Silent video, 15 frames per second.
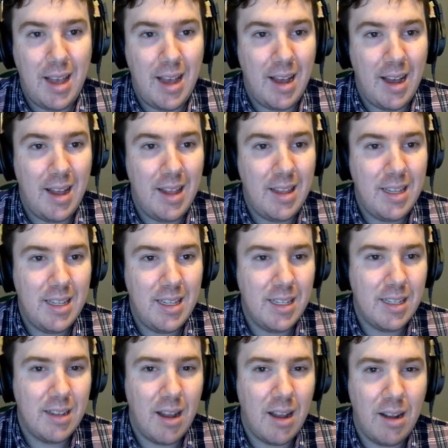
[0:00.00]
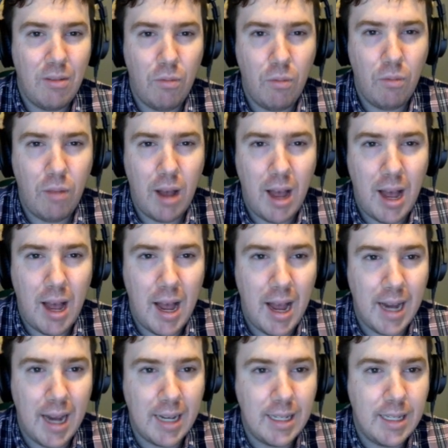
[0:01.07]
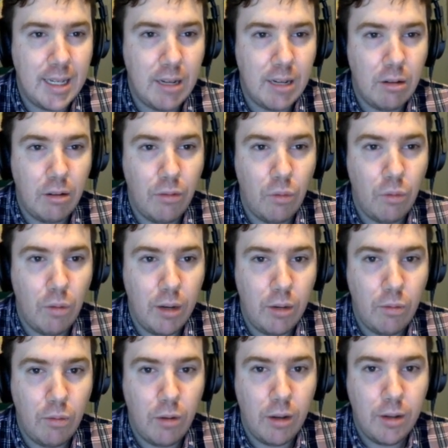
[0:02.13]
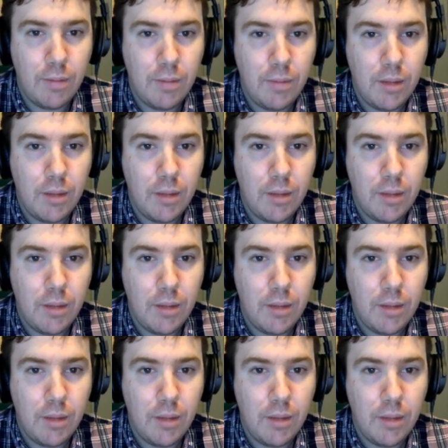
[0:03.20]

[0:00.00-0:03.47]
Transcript: This is not ideal for what you want.